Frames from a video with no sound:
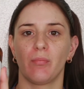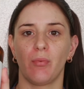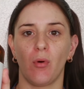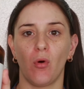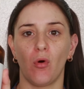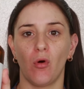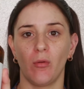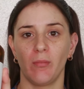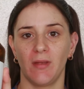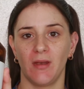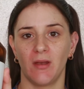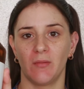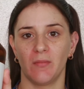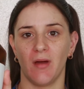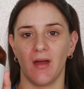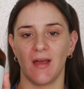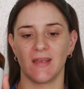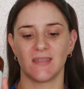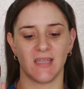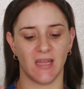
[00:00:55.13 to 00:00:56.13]
Pore
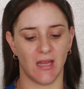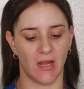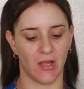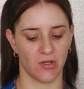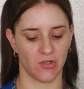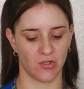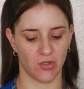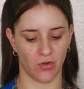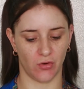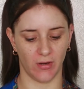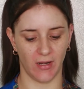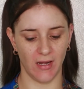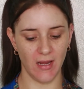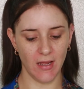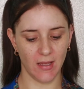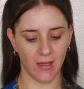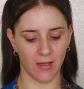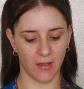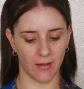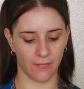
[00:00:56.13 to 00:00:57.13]
Minimizing
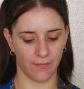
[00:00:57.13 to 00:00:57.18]
Tonic.